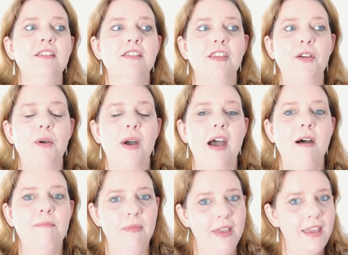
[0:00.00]
So
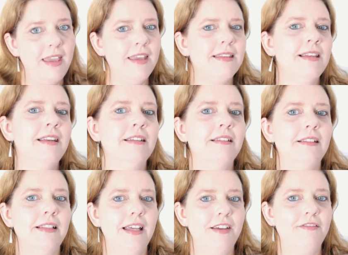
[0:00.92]
here's a
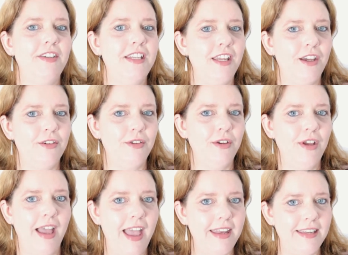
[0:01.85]
little video
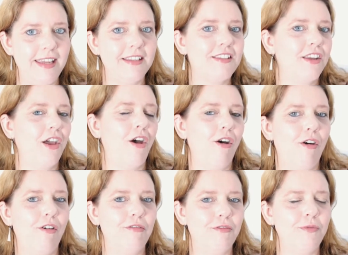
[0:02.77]
edit
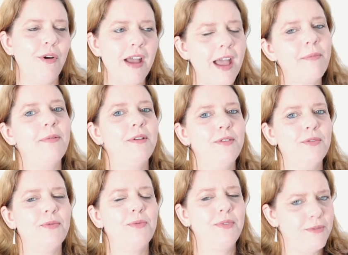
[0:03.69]
of what
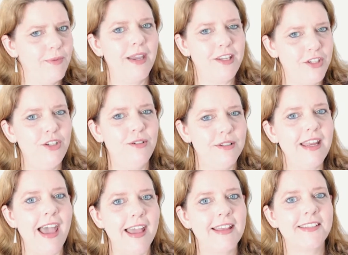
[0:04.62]
happened with my new
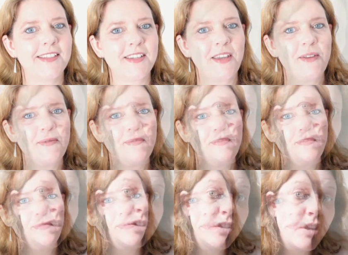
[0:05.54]
desk.
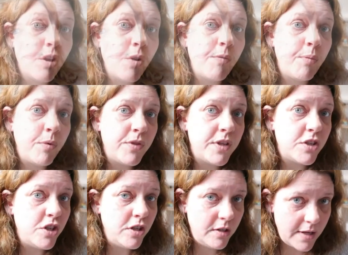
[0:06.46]
So I bought
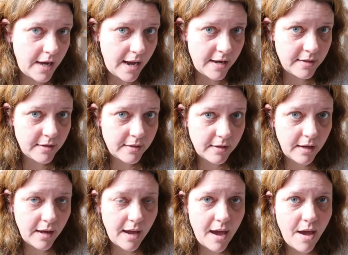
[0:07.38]
this new
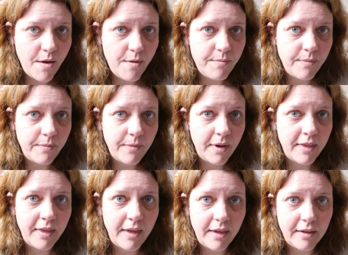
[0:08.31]
desk. I
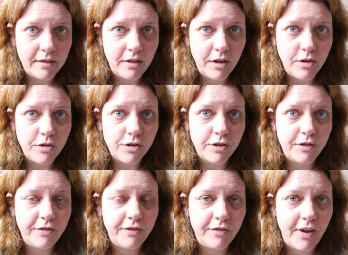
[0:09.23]
think, you know,
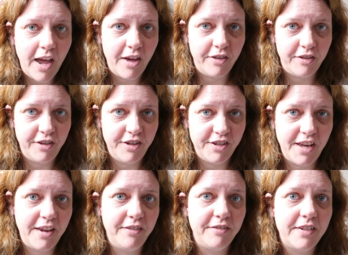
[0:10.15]
your health and
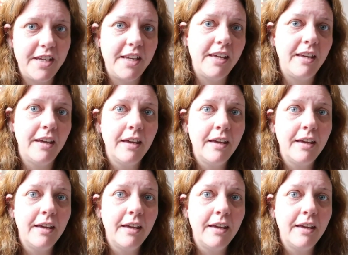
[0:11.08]
safety